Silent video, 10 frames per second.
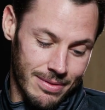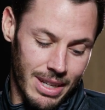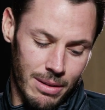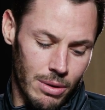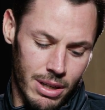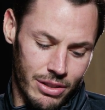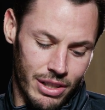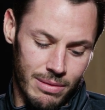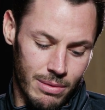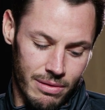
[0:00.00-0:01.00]
yeah, what an
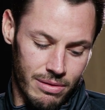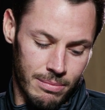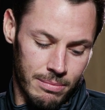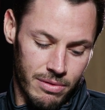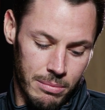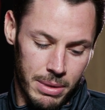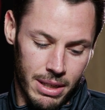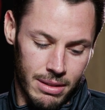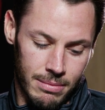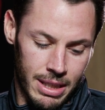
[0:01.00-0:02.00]
achievement from from
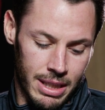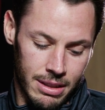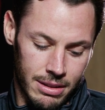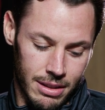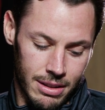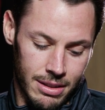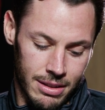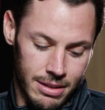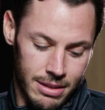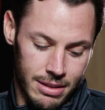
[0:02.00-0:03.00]
Biggin, man. That's uh,
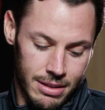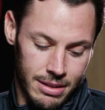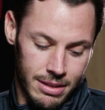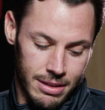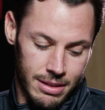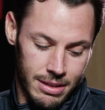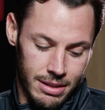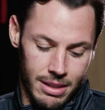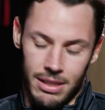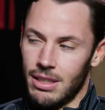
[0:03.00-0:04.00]

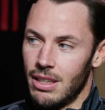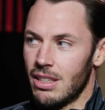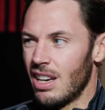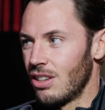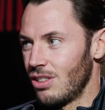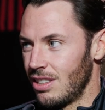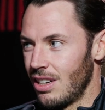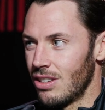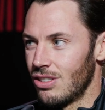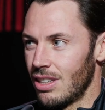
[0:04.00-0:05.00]
yeah, it's, it's a he's a
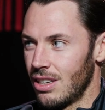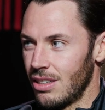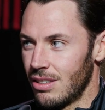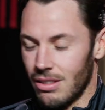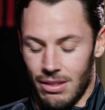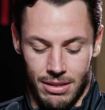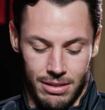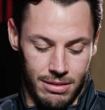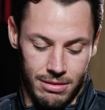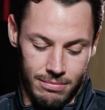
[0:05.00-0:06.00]
legend, isn't he? So
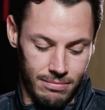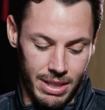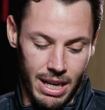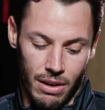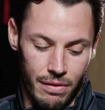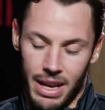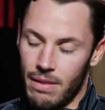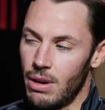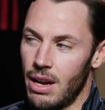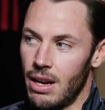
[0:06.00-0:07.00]
yeah, I don't think
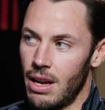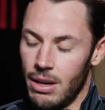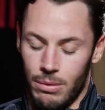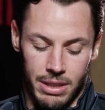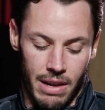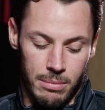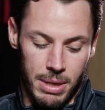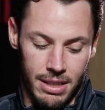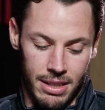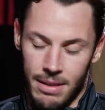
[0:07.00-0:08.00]
anyone's ever
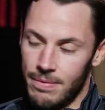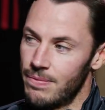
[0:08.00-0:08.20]
beaten that.